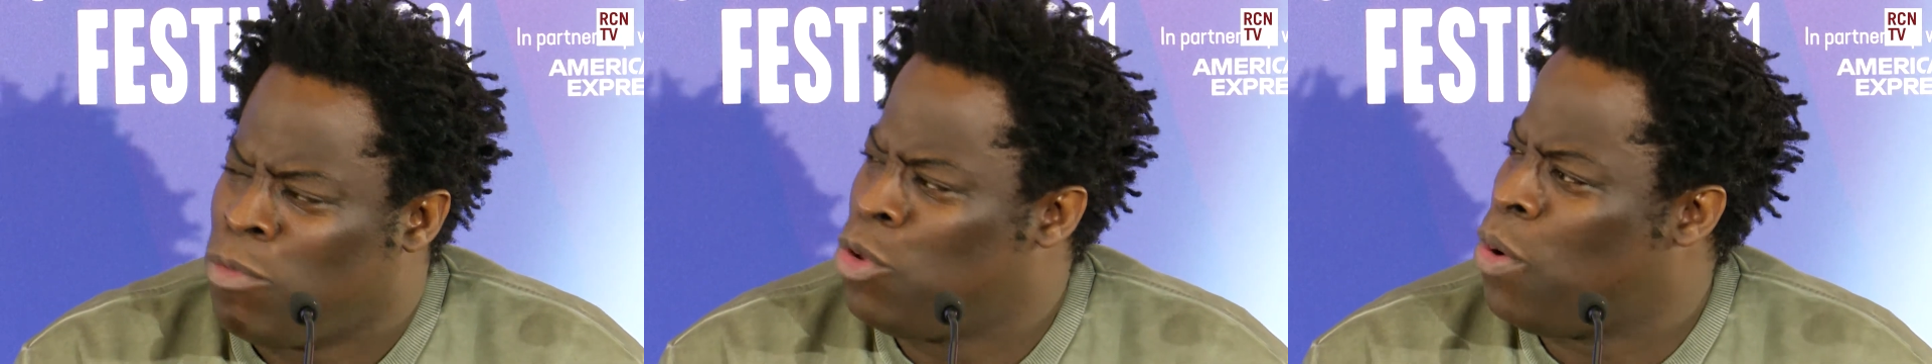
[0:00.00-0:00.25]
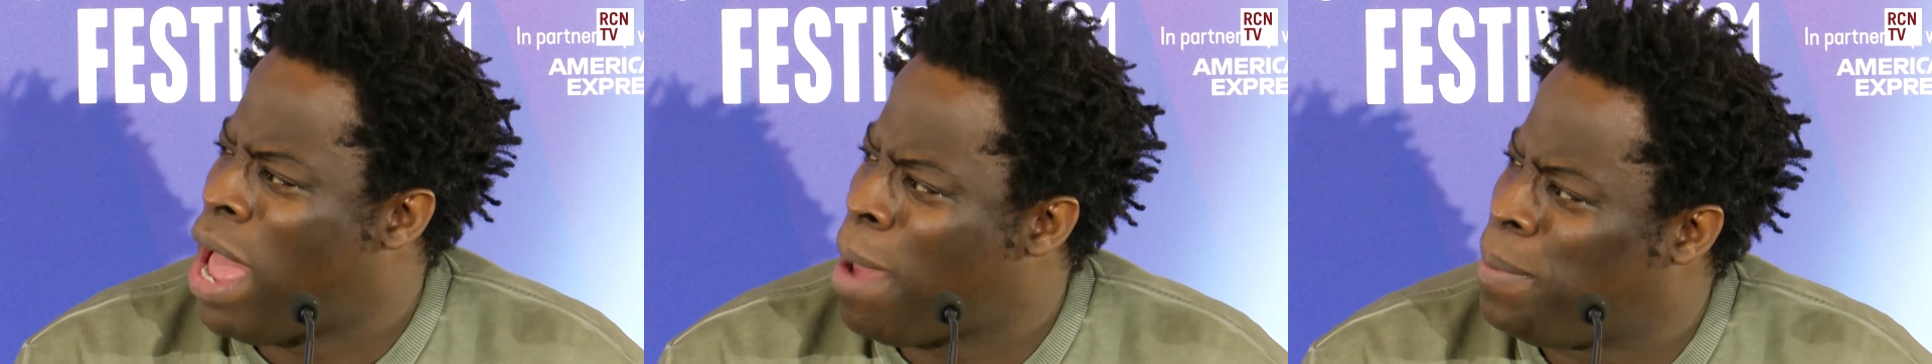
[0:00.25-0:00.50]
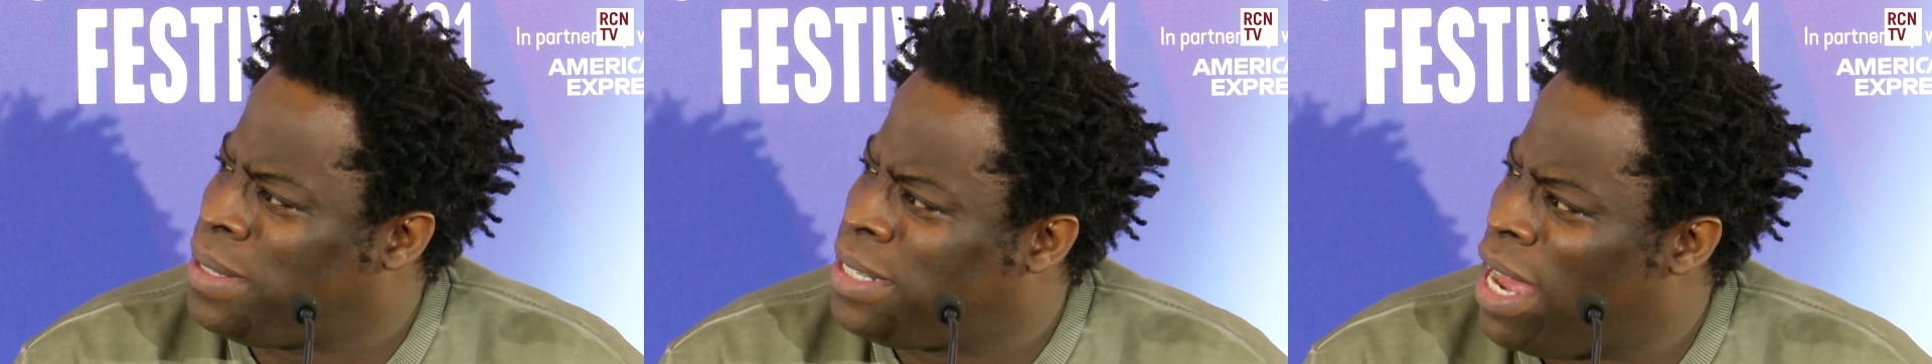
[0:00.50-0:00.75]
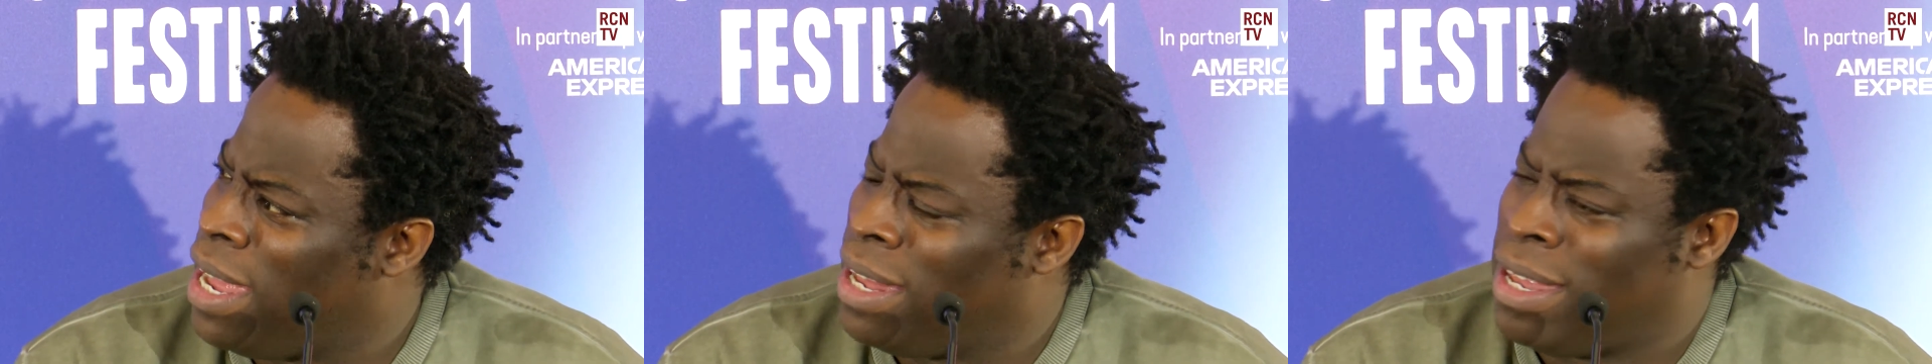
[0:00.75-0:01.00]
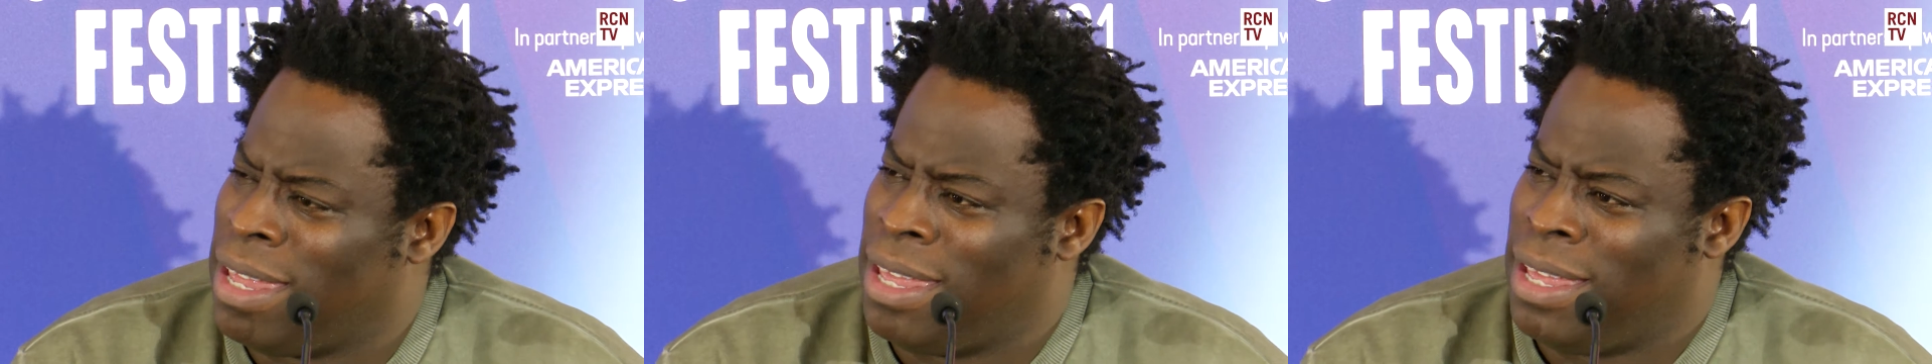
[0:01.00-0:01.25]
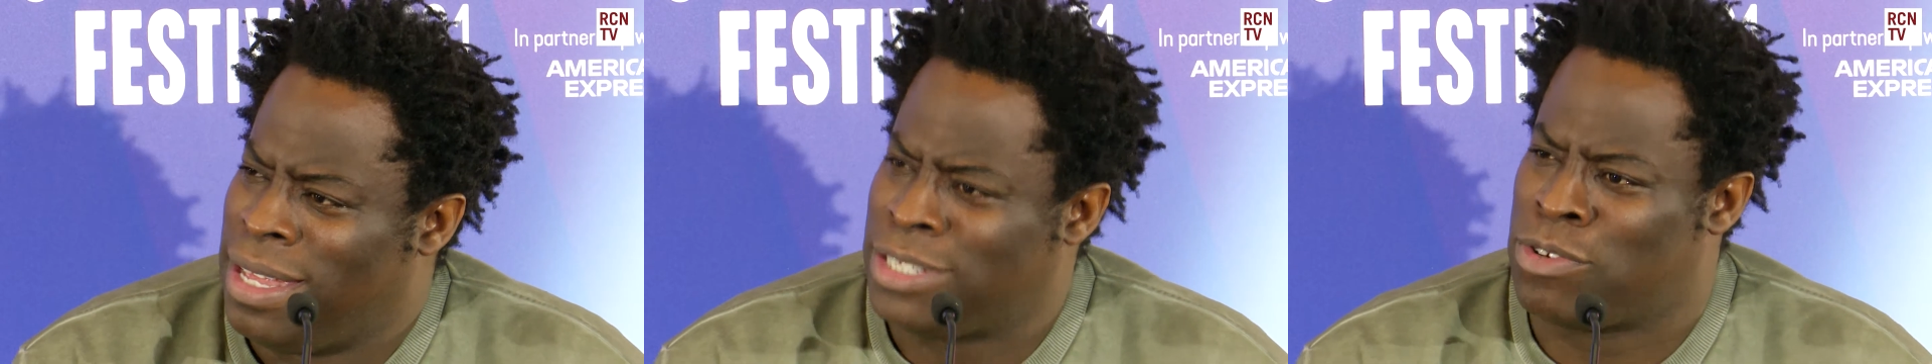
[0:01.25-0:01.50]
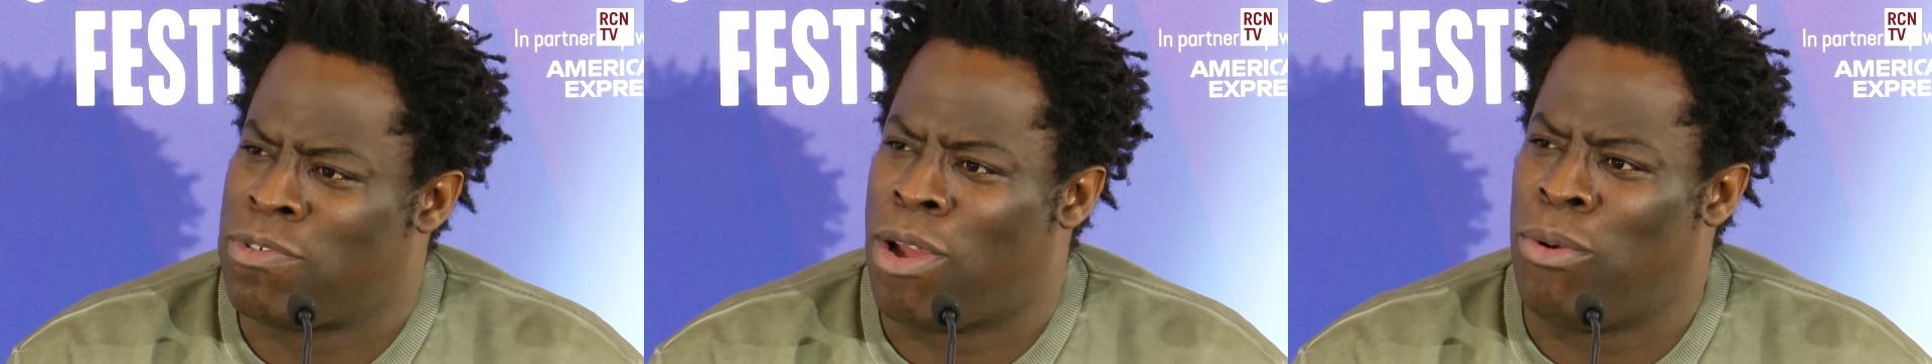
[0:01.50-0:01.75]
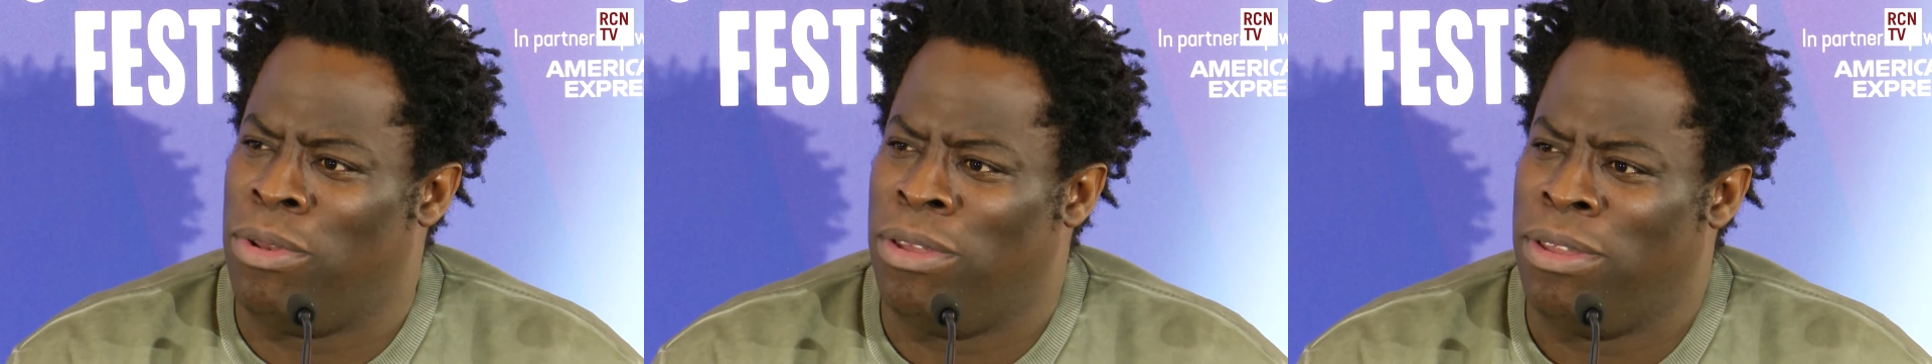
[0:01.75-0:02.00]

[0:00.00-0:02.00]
your appetite has grown.